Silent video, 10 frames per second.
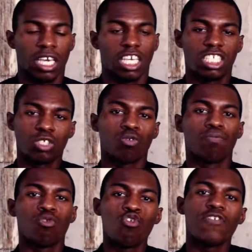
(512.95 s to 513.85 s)
is just
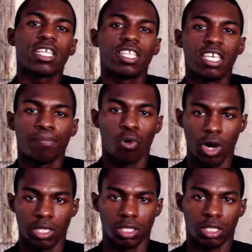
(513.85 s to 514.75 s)
removing the
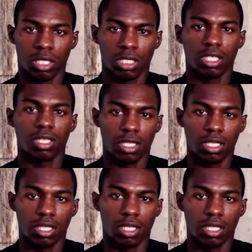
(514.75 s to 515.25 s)
importance to